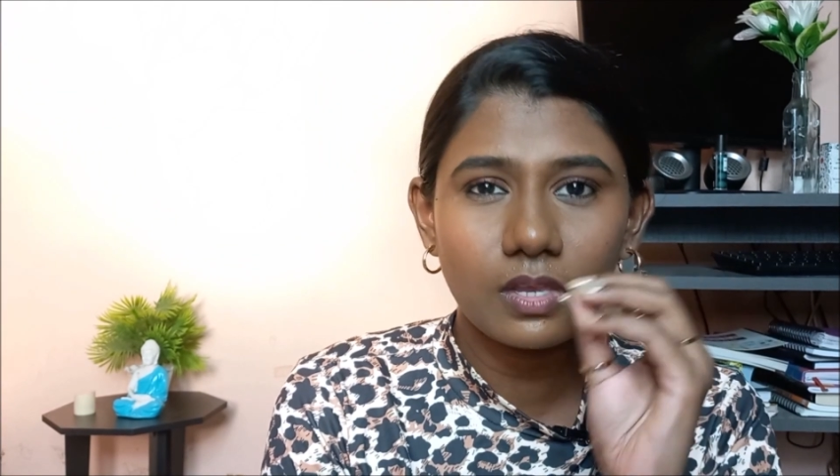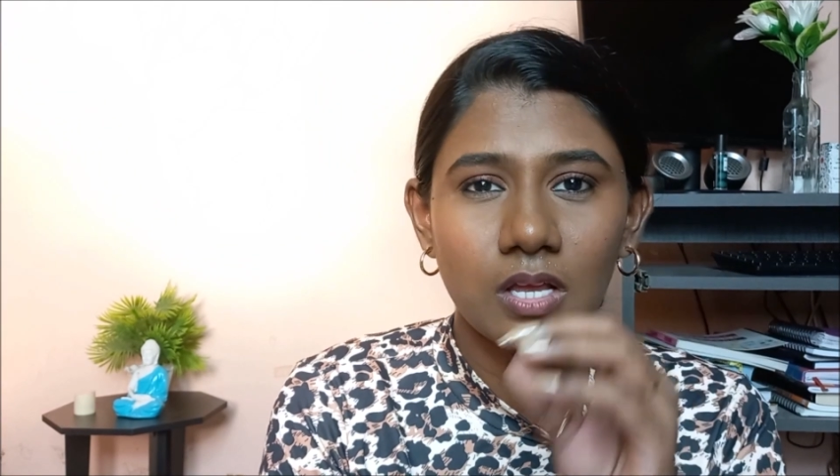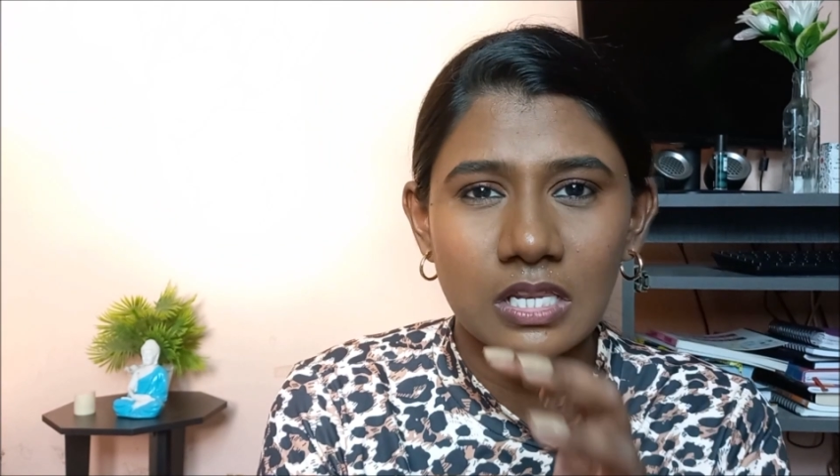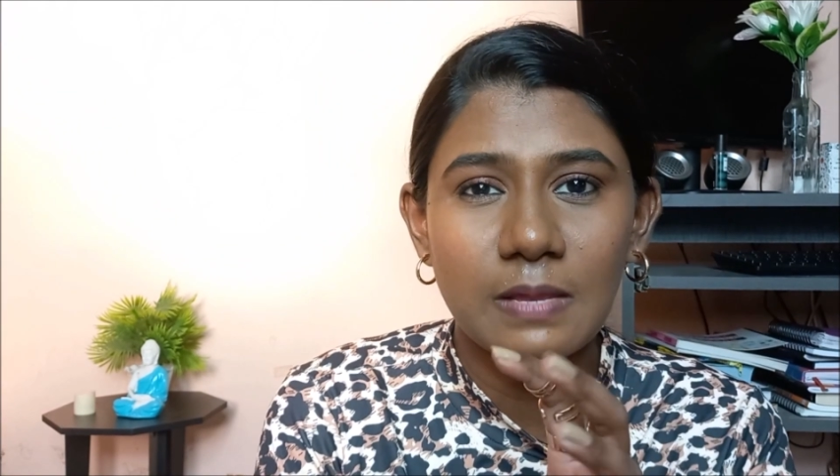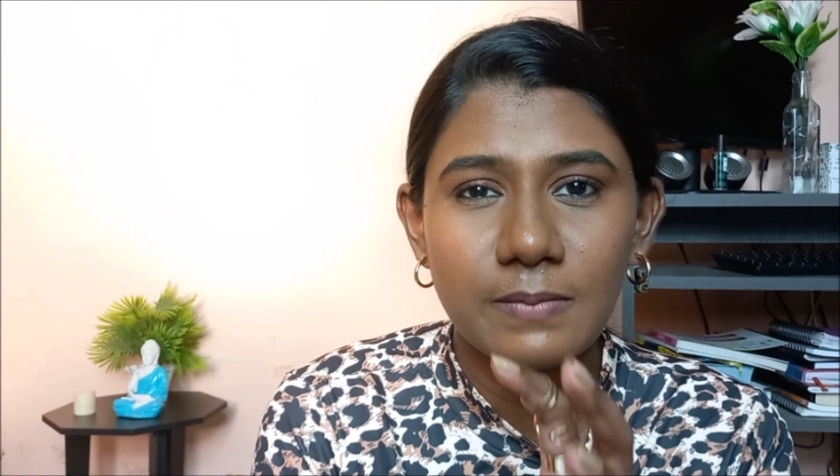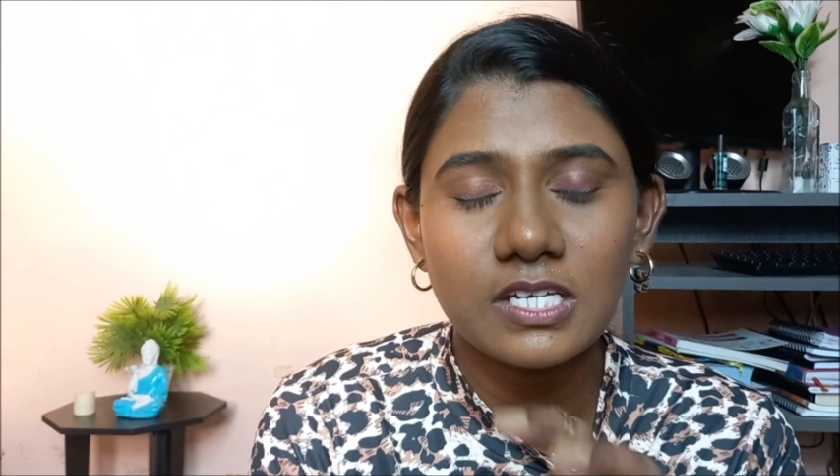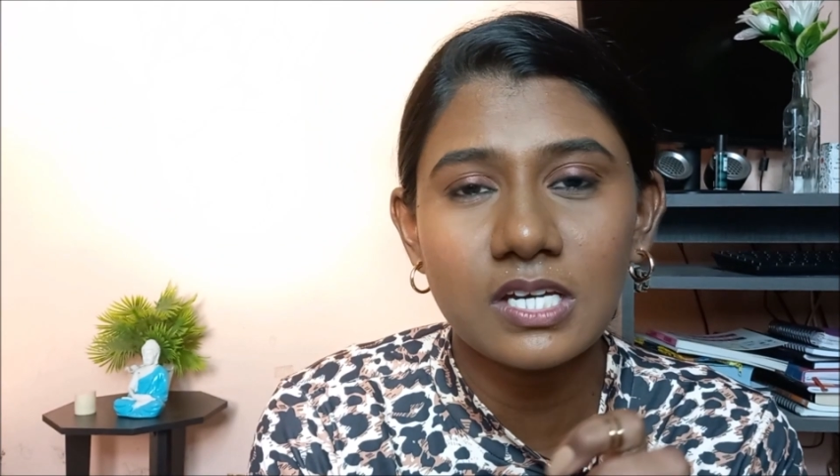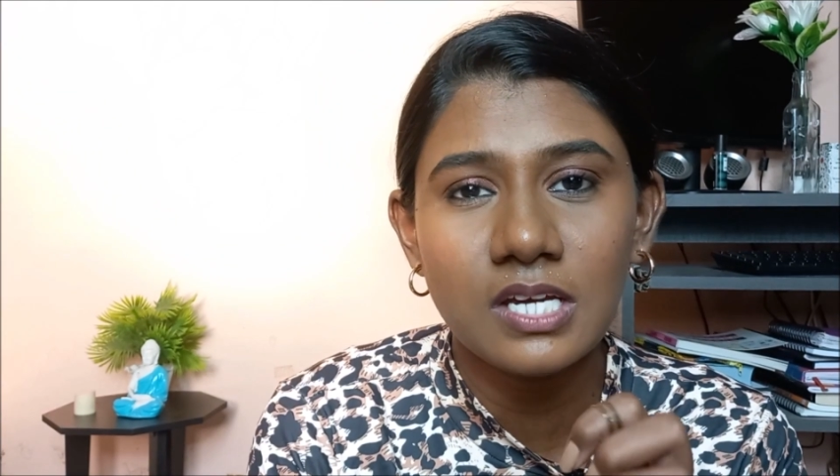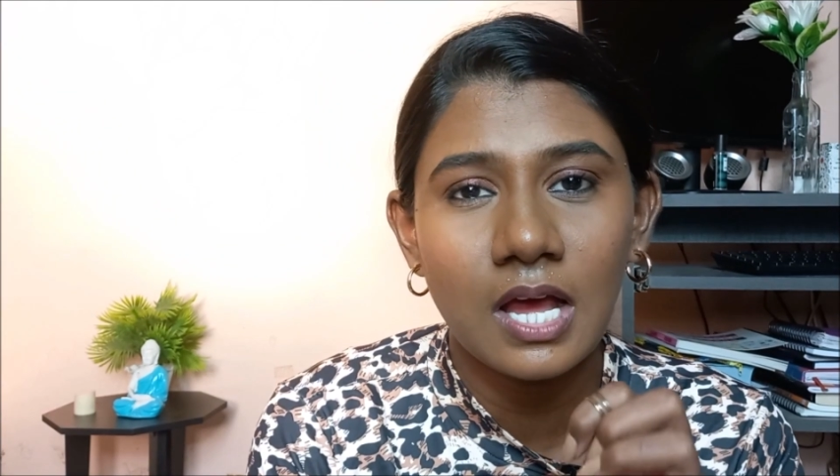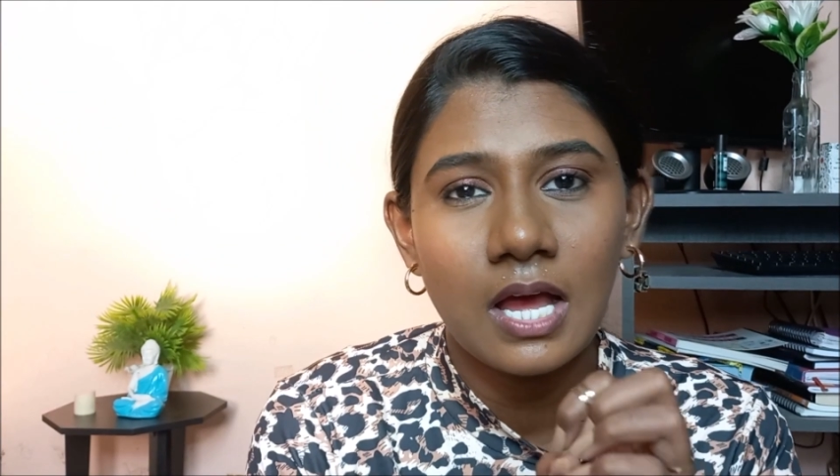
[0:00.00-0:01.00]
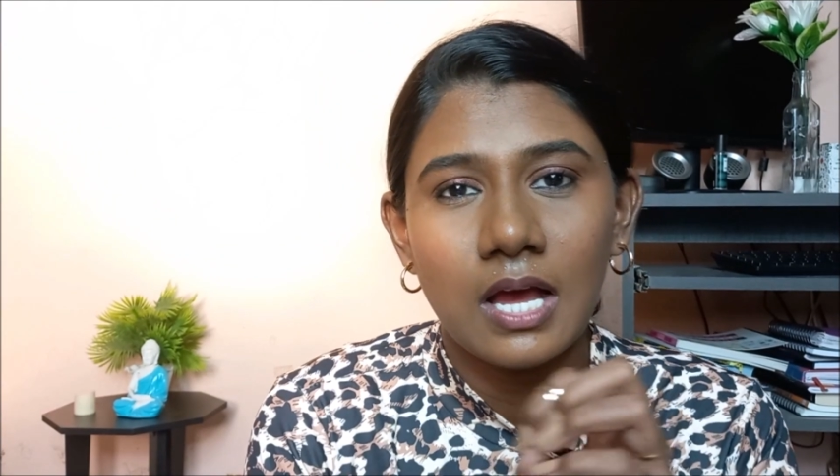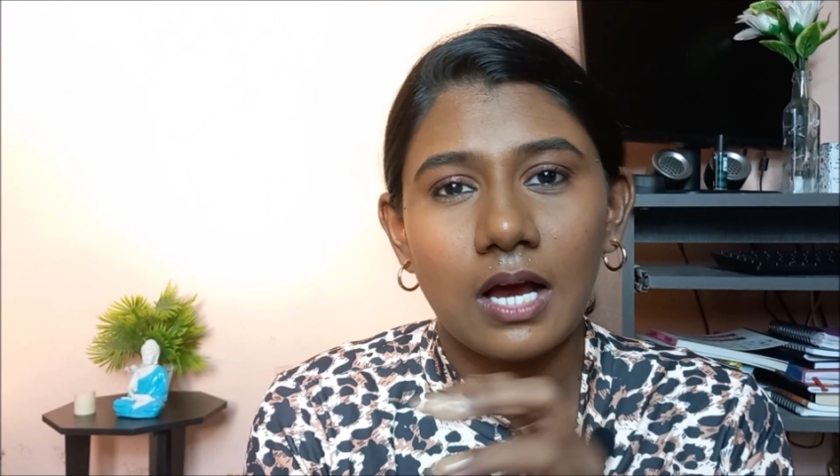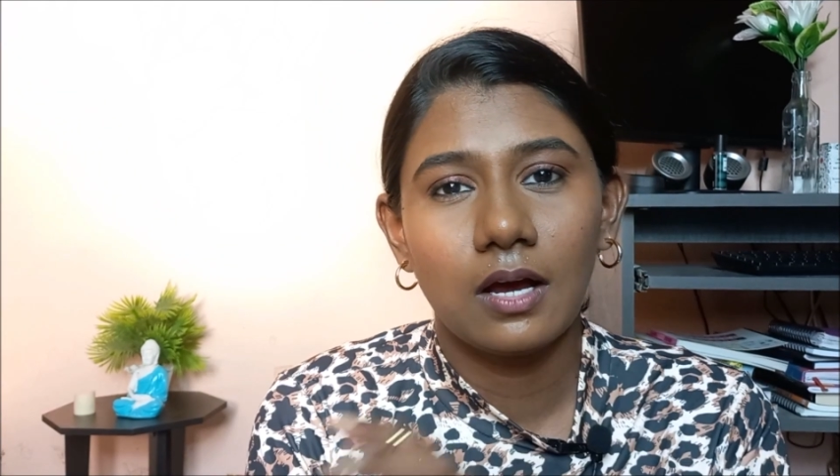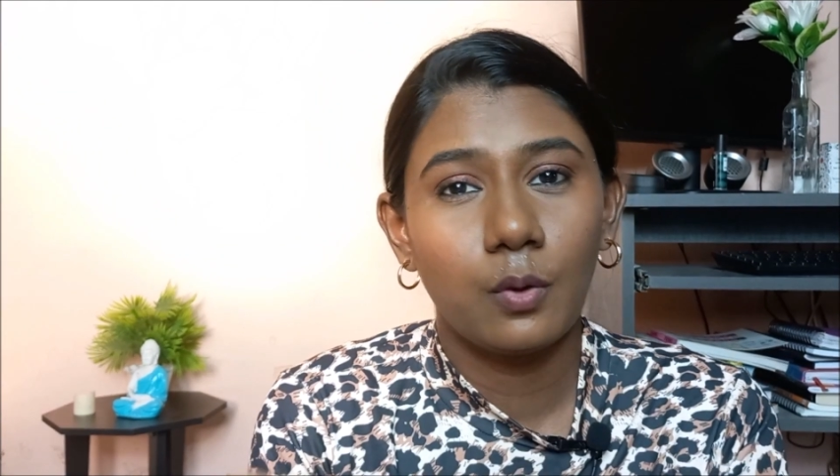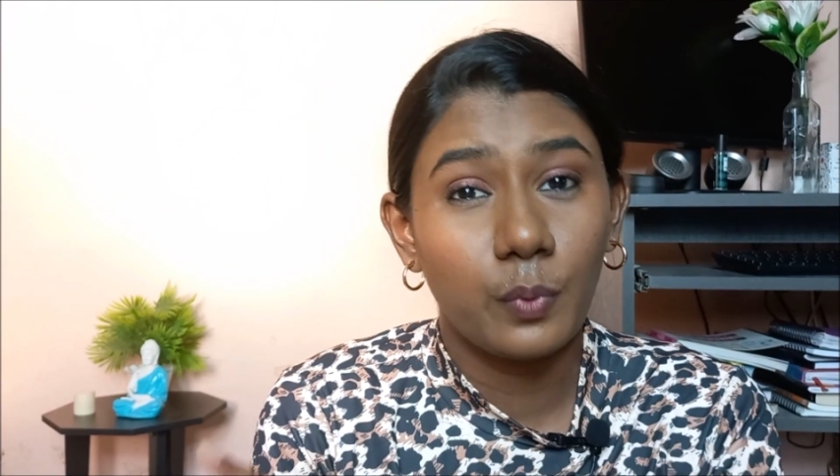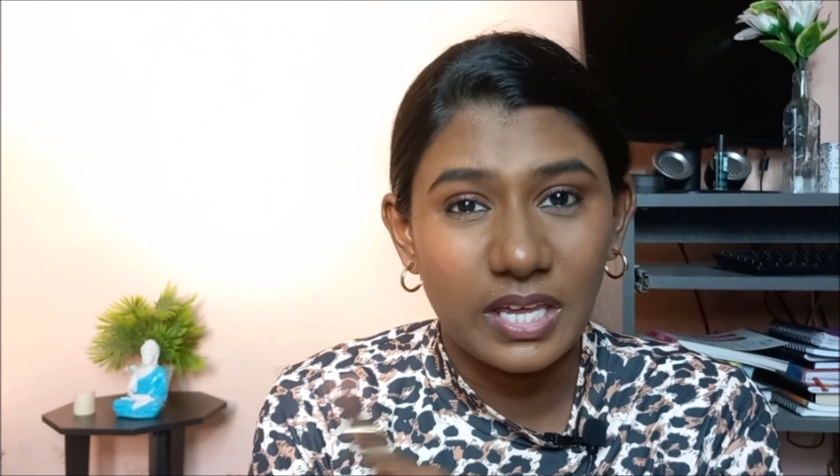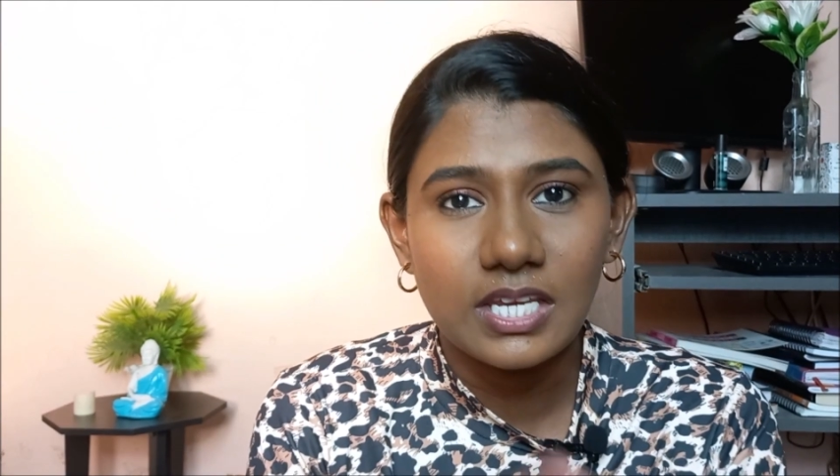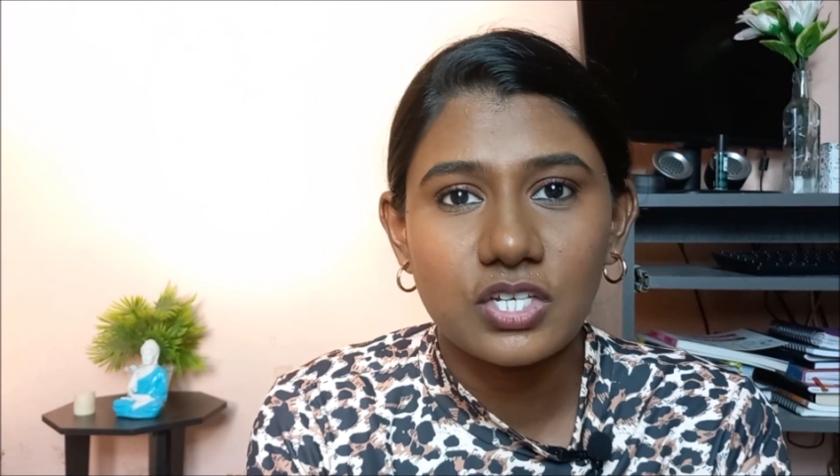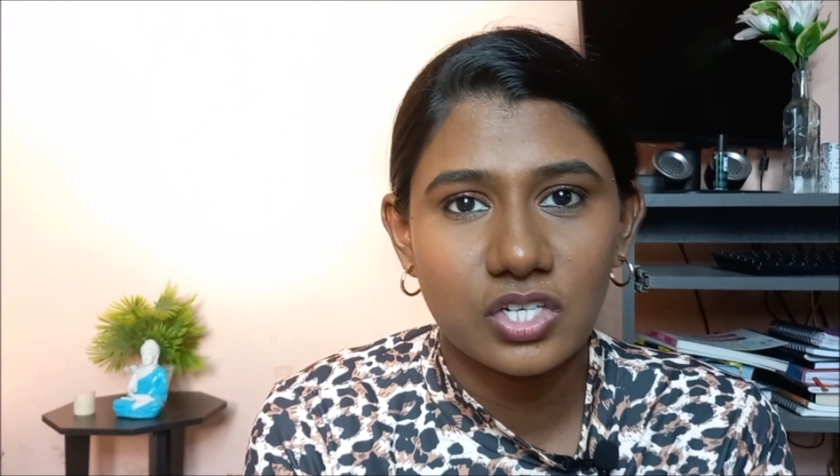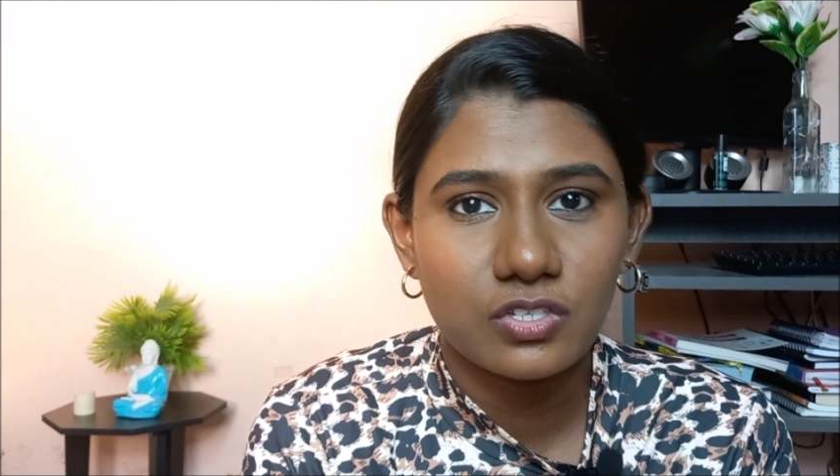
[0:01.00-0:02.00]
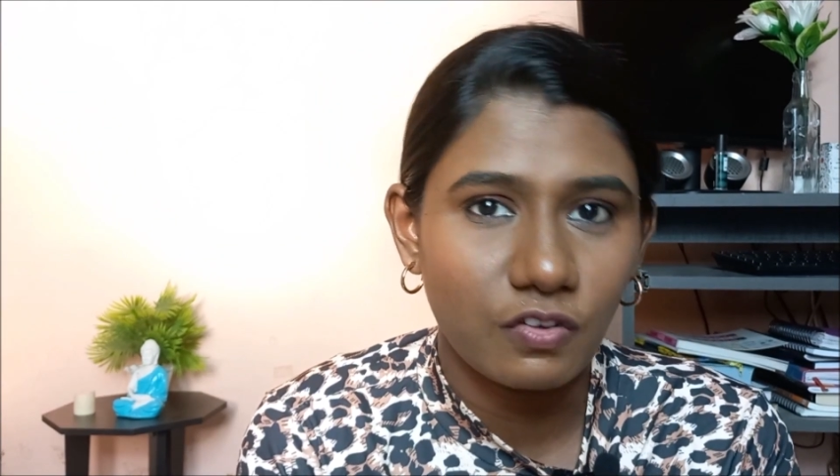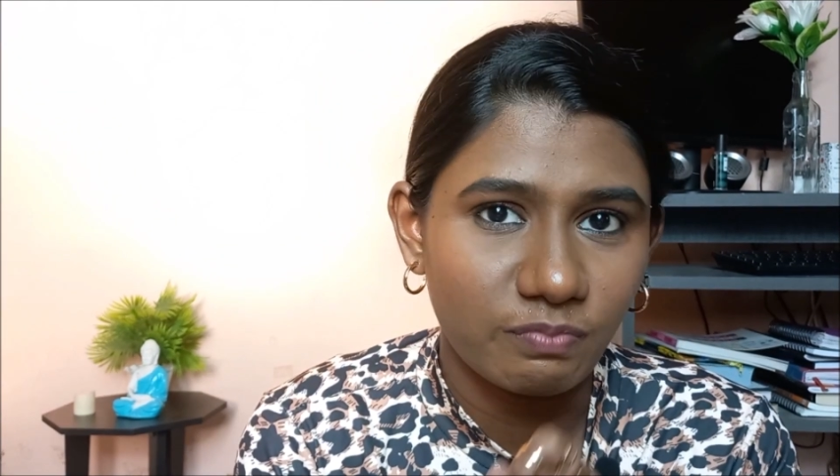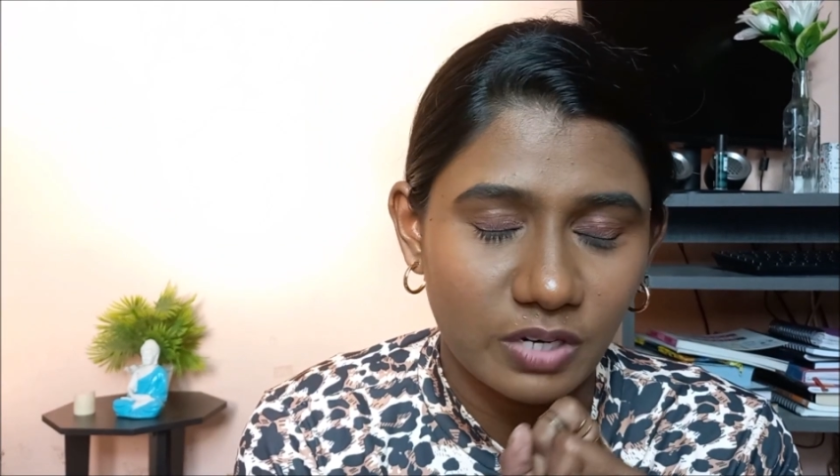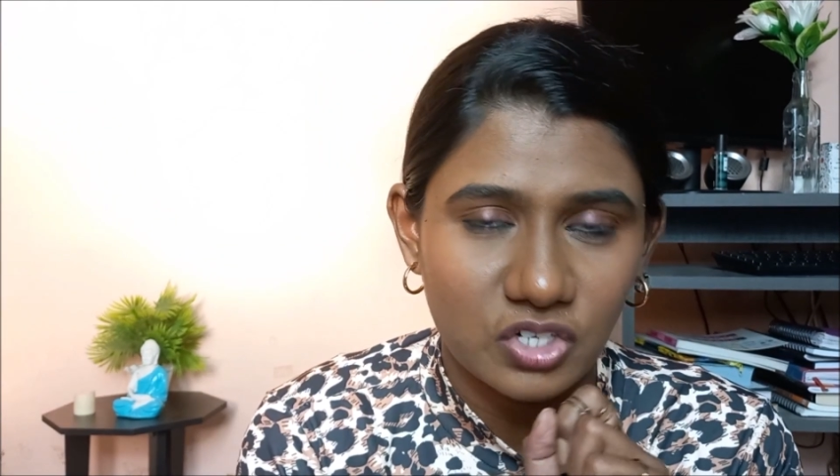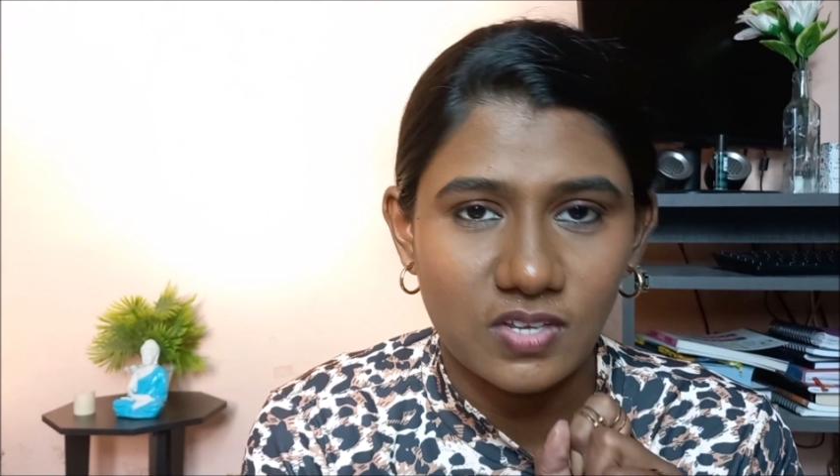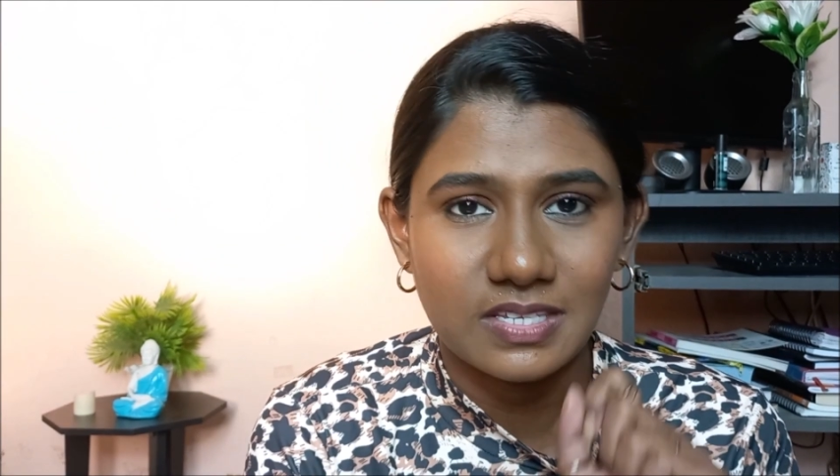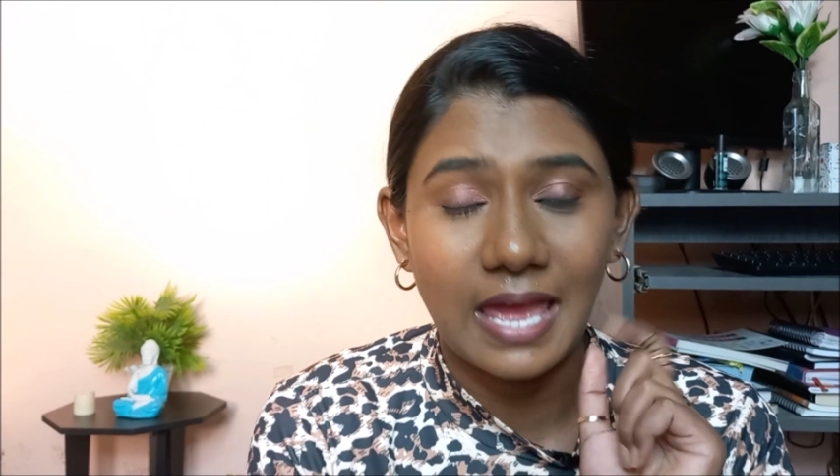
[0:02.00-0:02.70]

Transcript: limited variations of brushes,